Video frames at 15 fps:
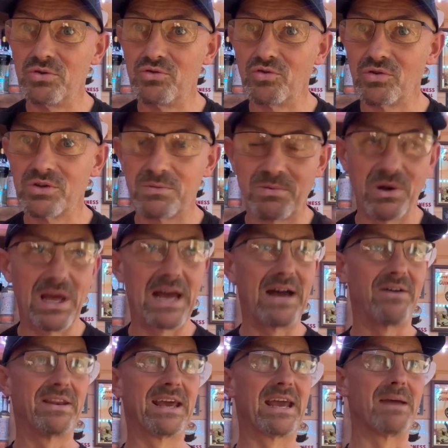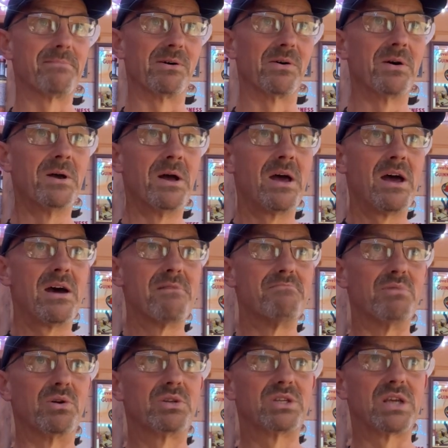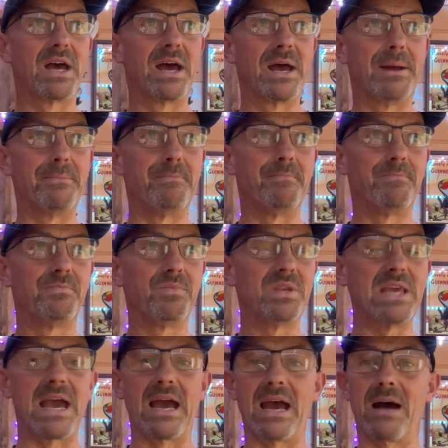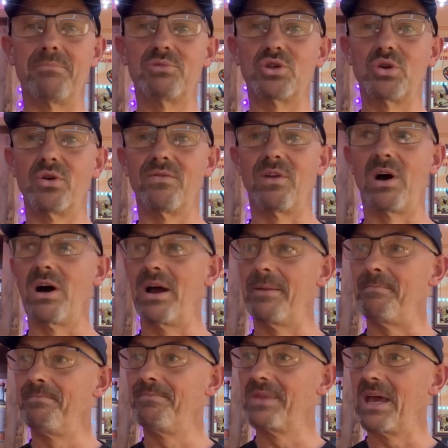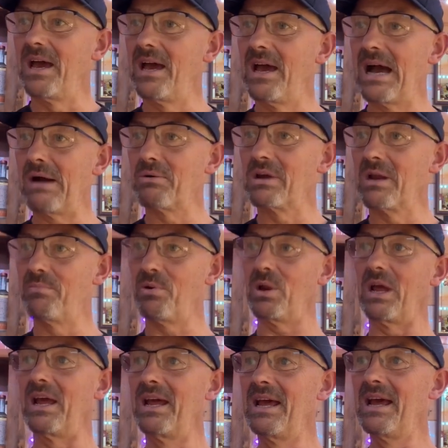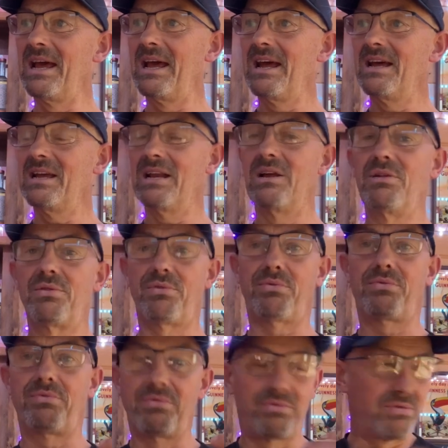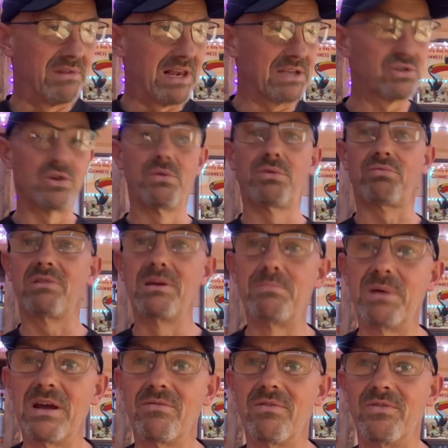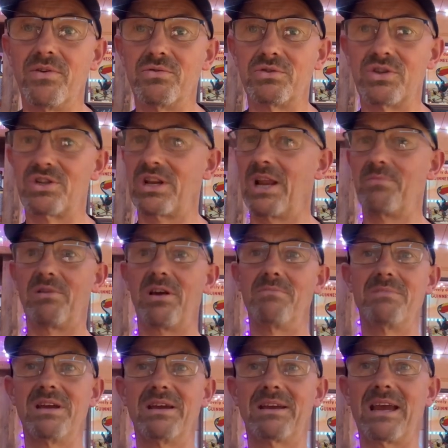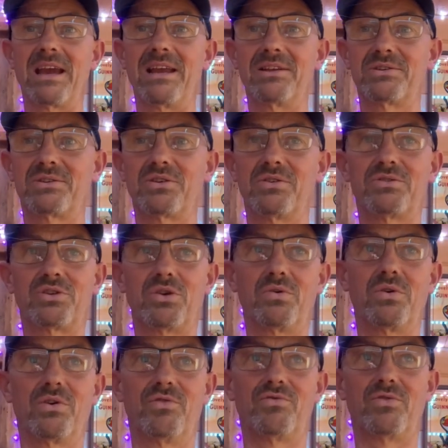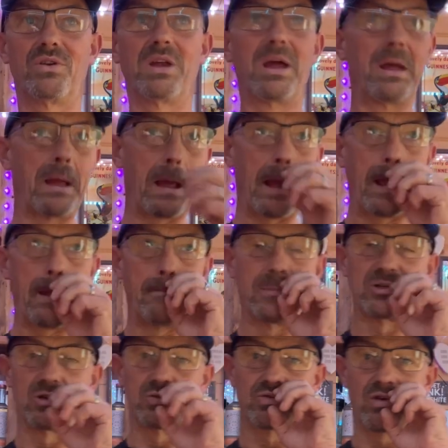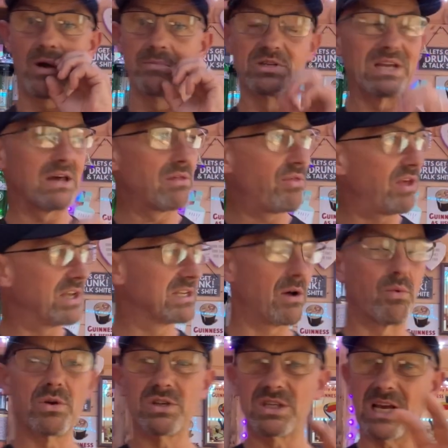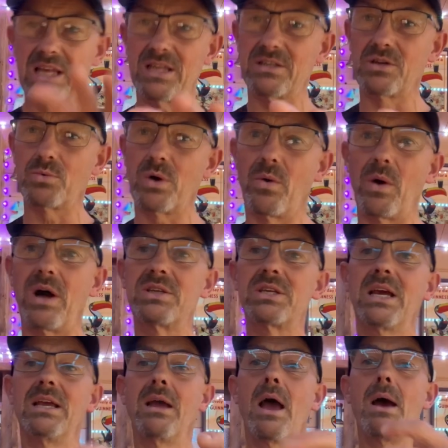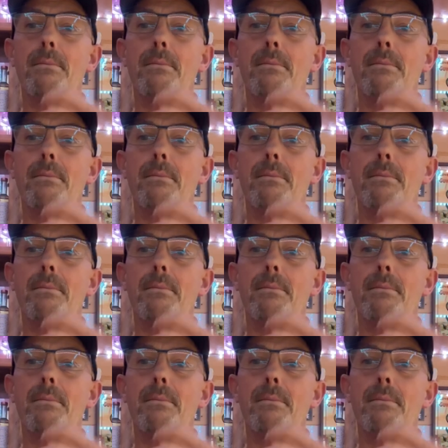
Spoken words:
drunk to put it out on air. But I'm sort of like, how can I put it? Let's do 3 beer reviews to celebrate me getting to 200 subscribers. Now, the thing is, I want to say this as well. I say